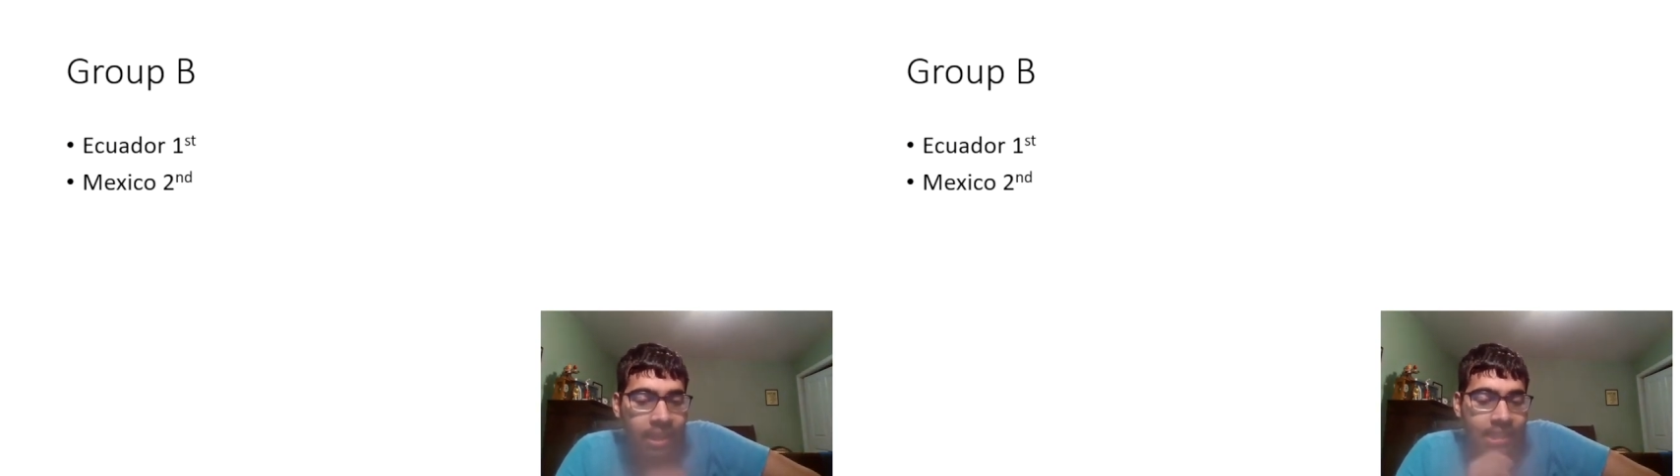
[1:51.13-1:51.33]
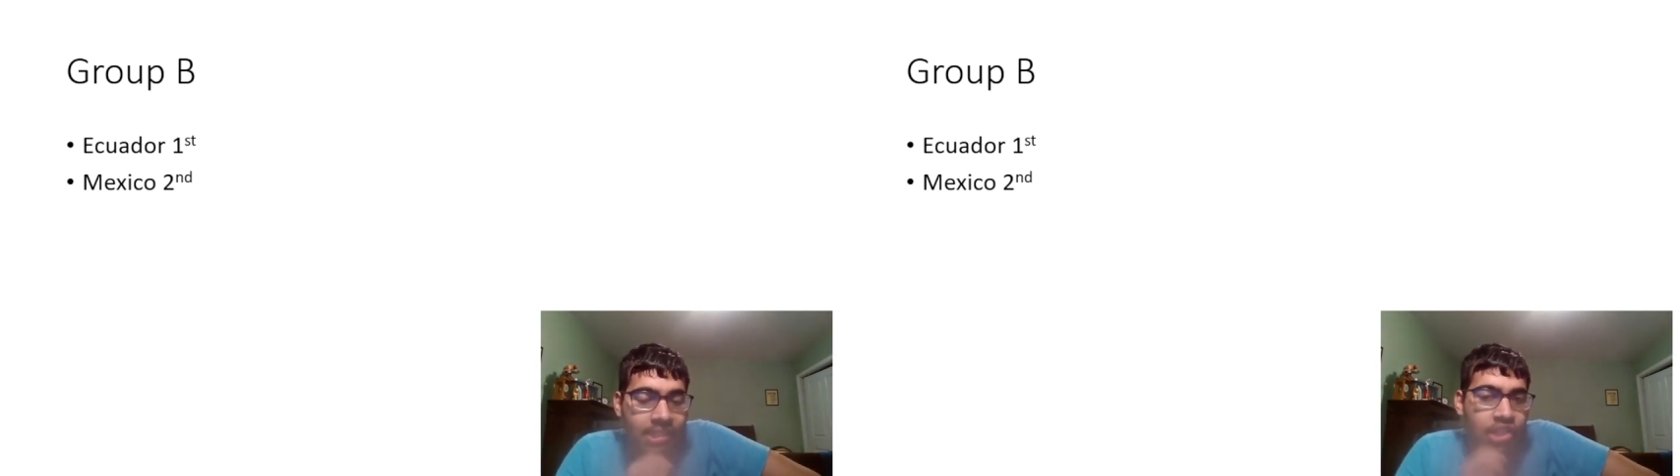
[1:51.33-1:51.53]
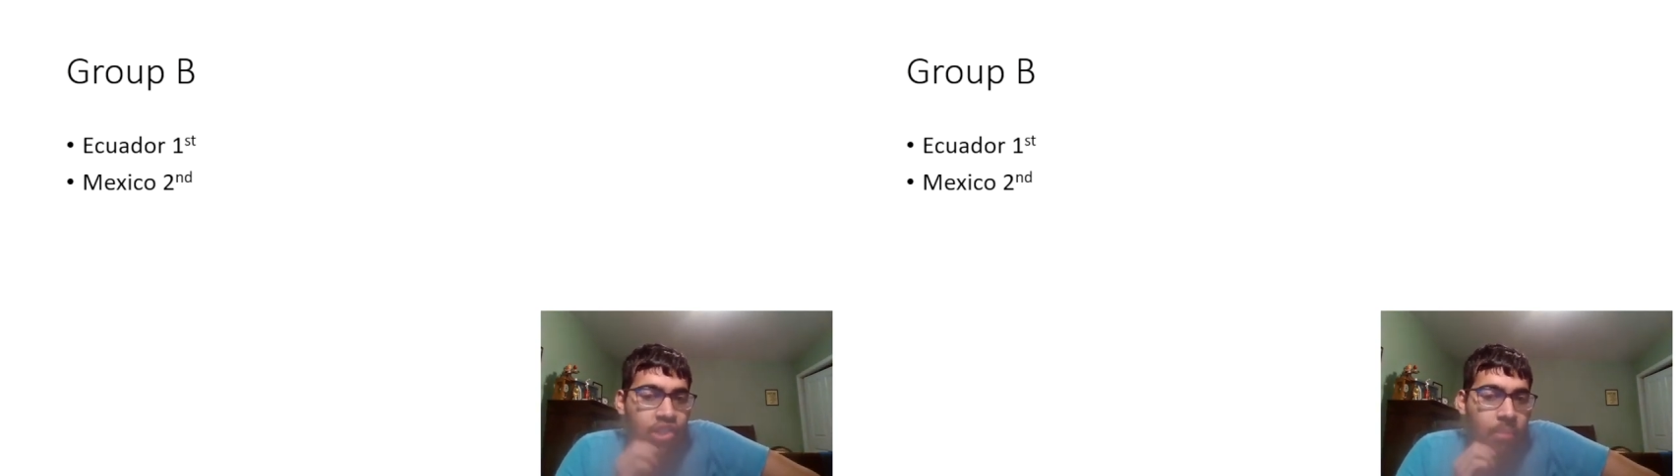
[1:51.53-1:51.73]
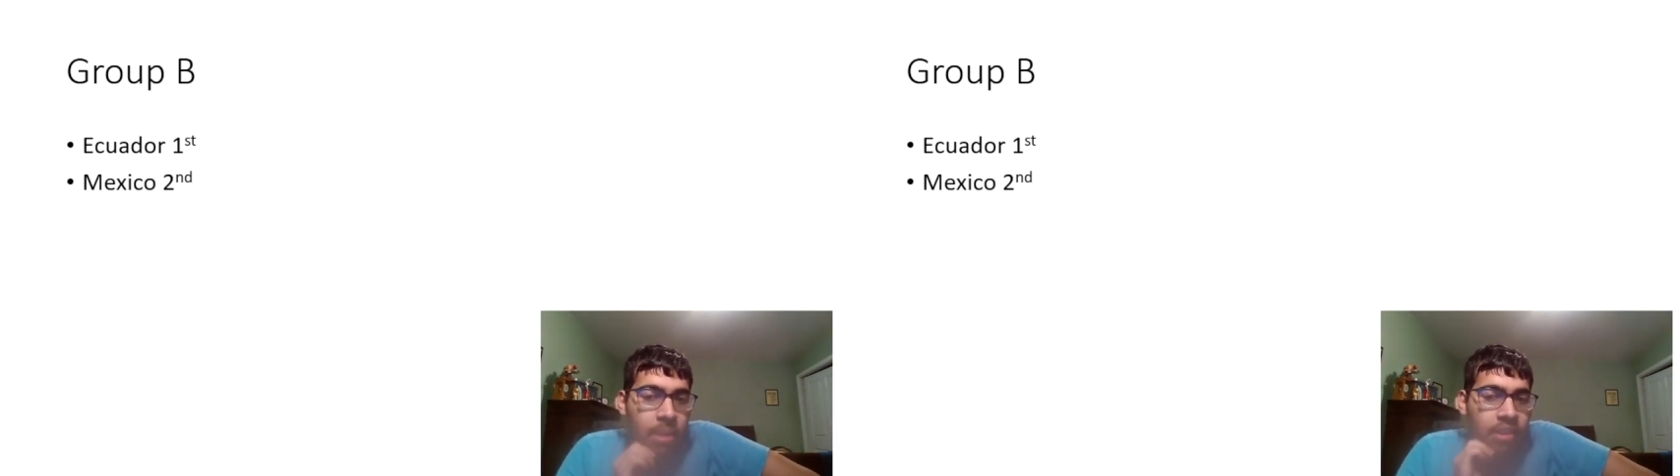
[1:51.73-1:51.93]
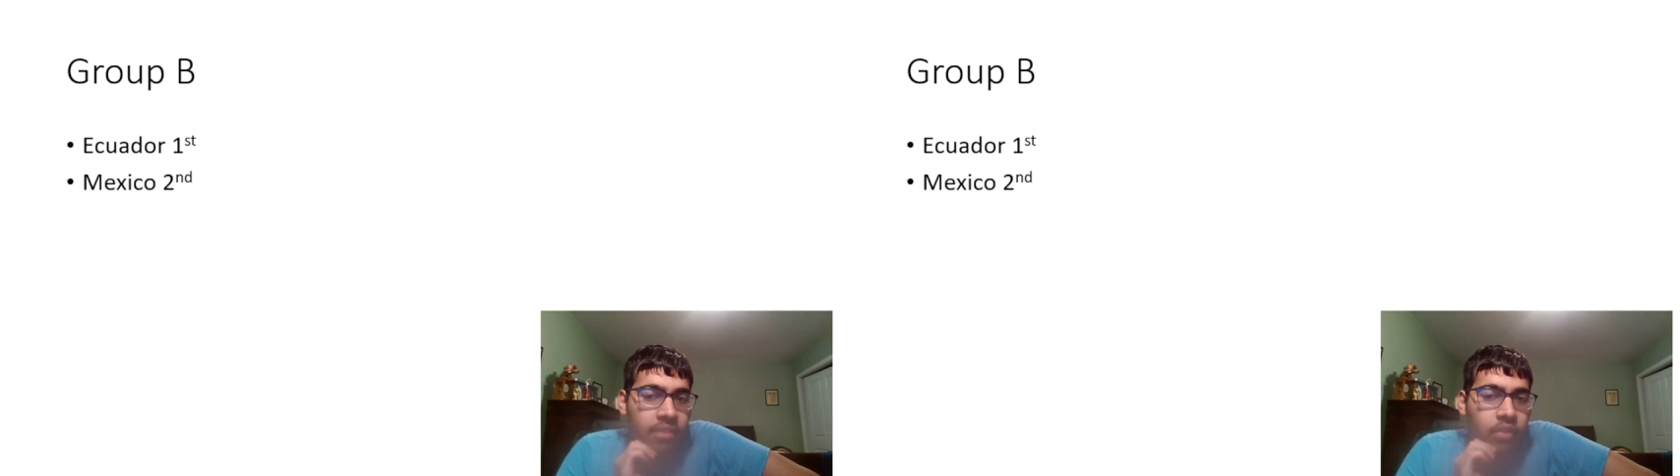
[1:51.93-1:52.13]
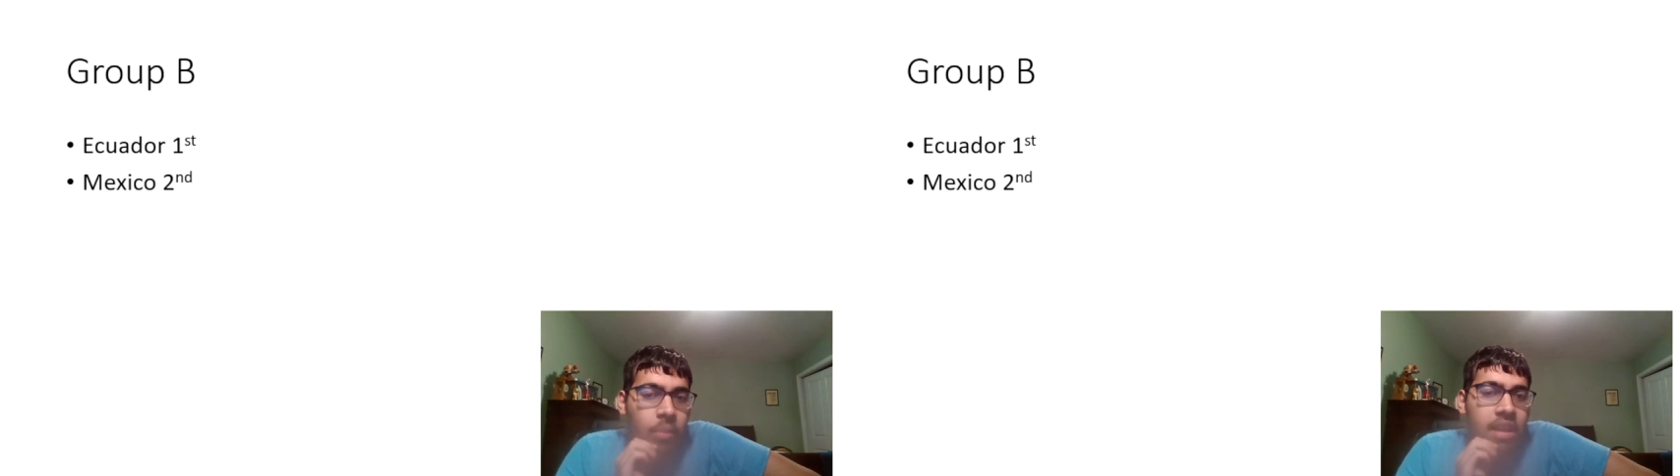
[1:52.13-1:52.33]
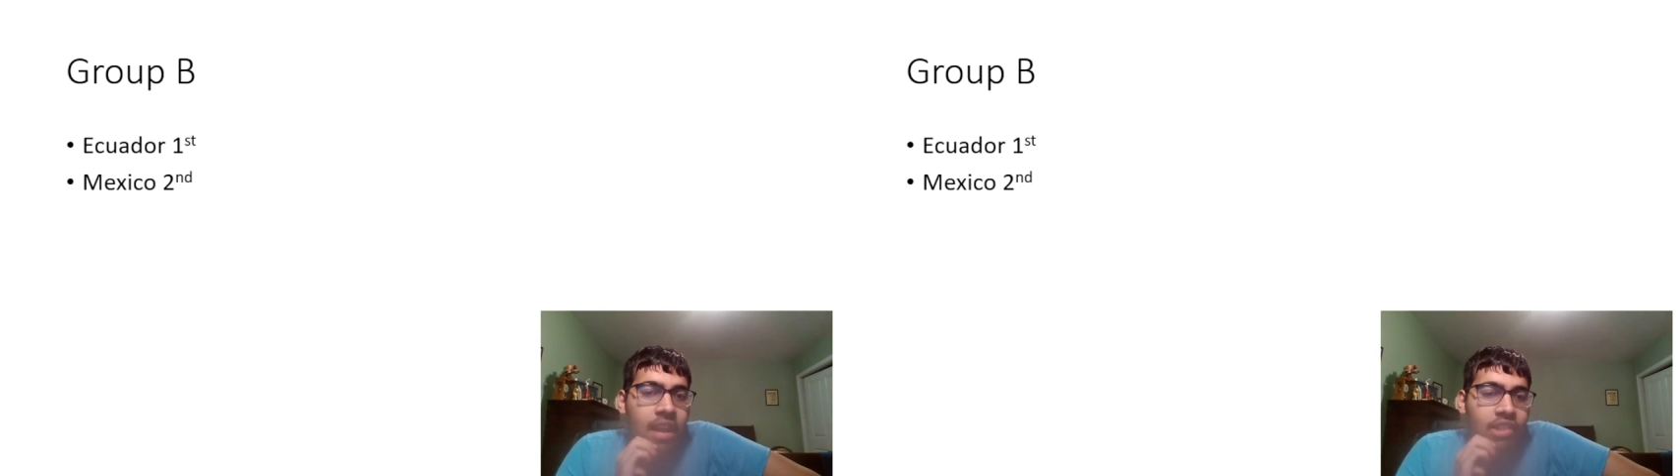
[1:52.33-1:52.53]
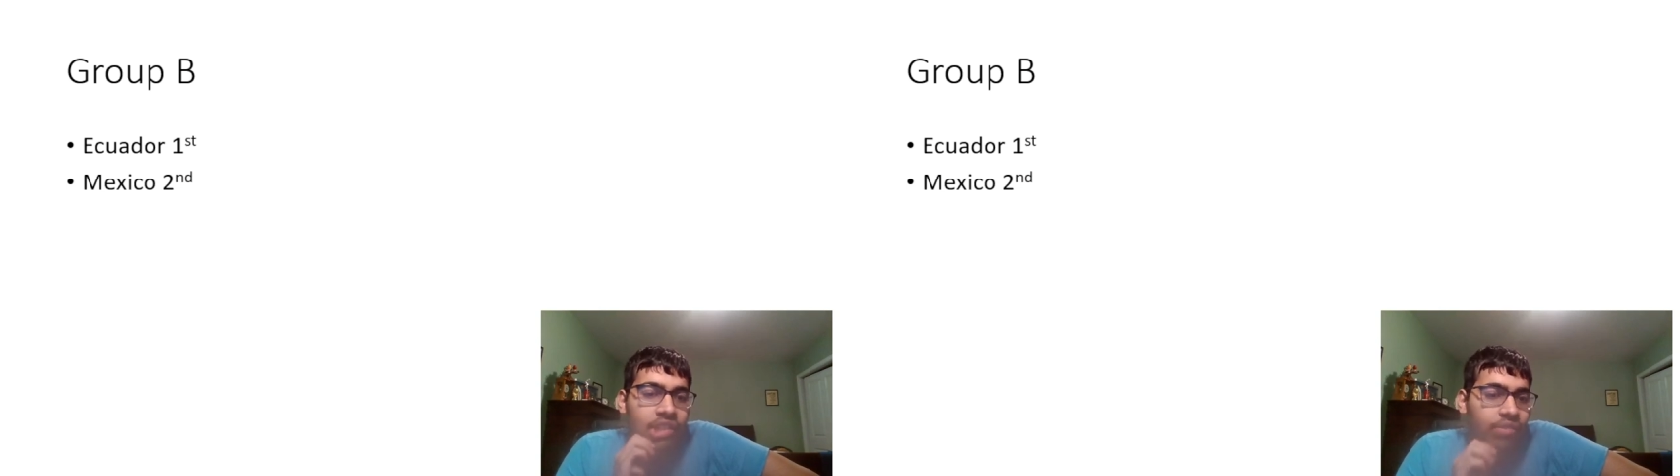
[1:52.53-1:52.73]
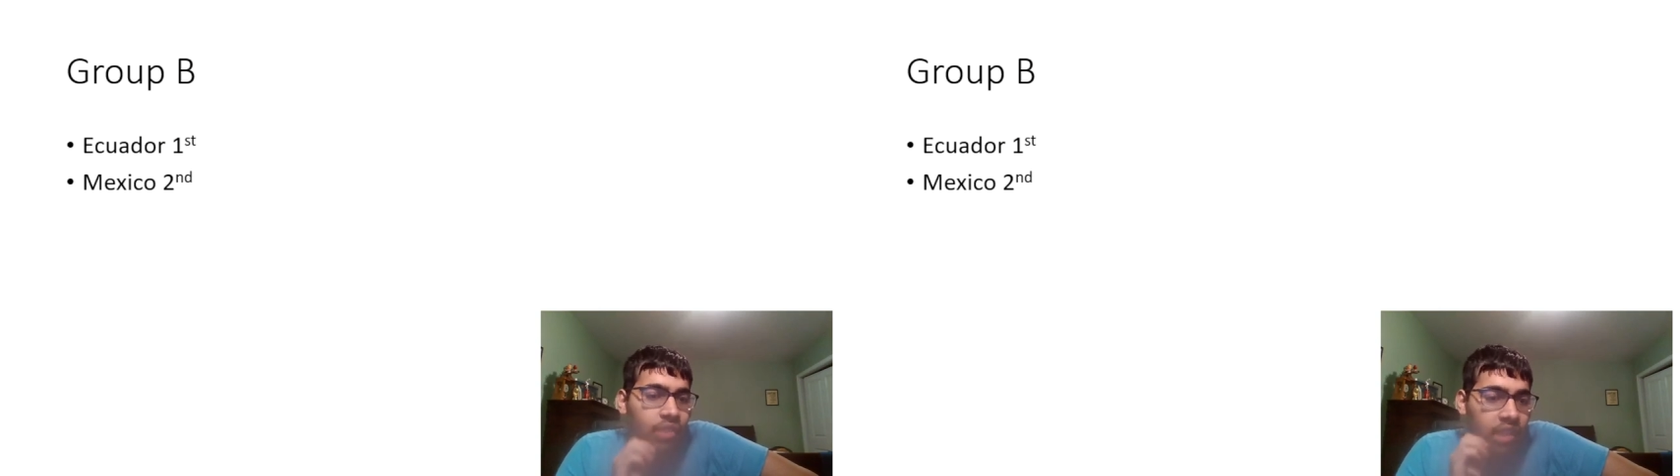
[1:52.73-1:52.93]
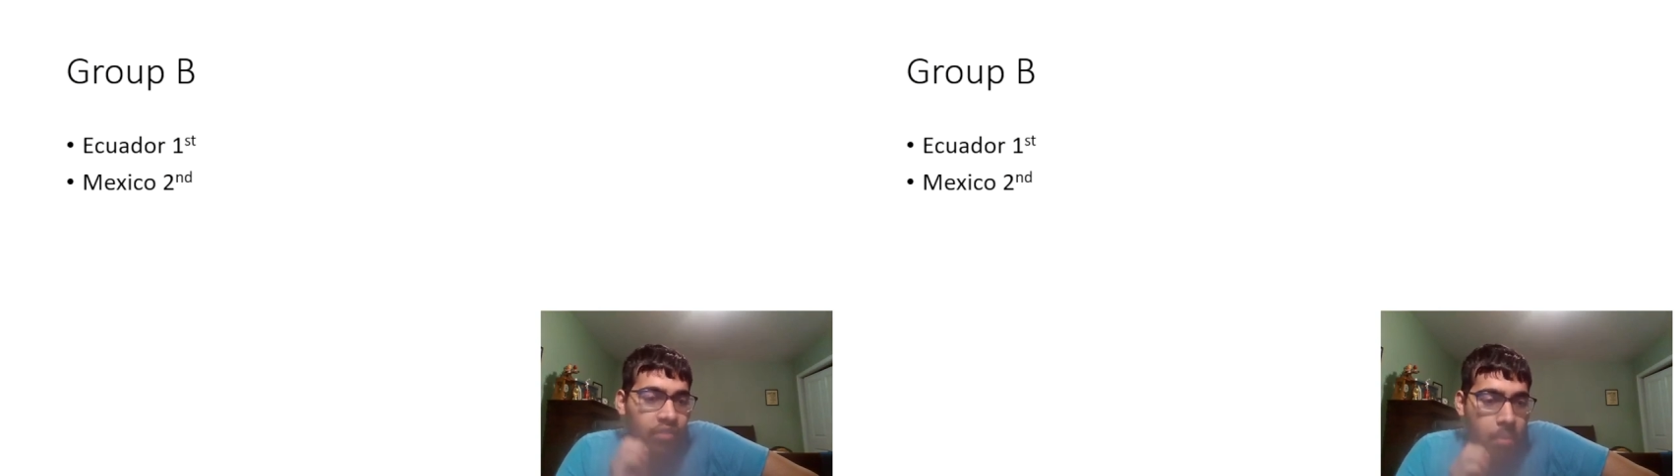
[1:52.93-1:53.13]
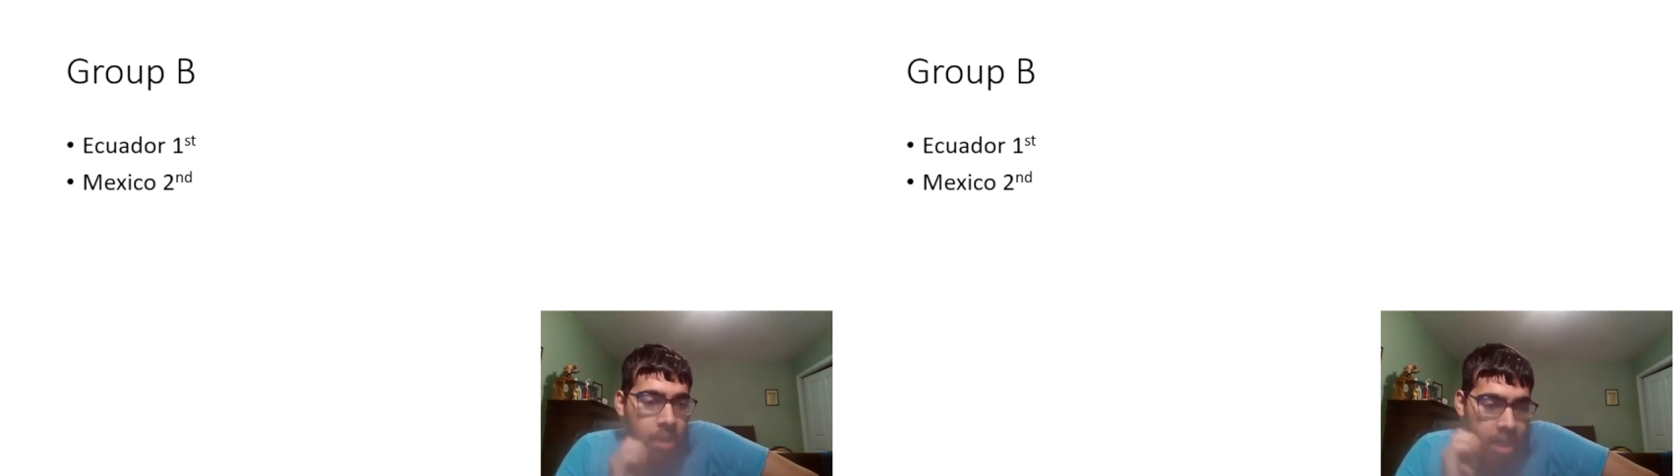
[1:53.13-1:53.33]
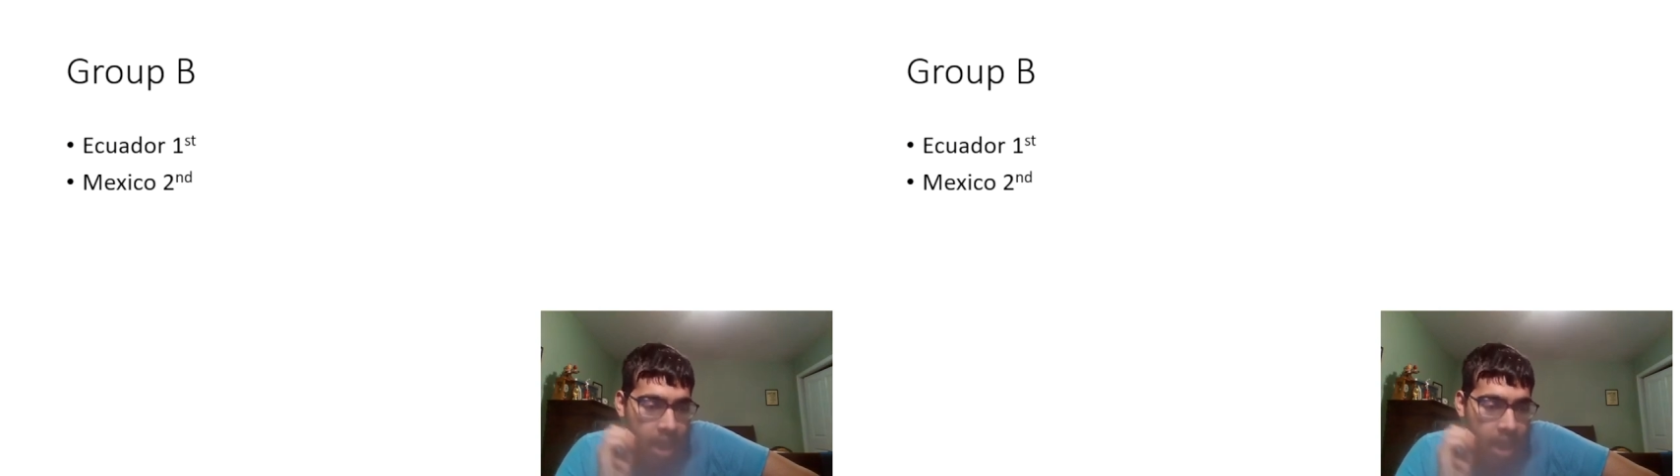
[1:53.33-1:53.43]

See, Jamaica for me, I just feel like for me,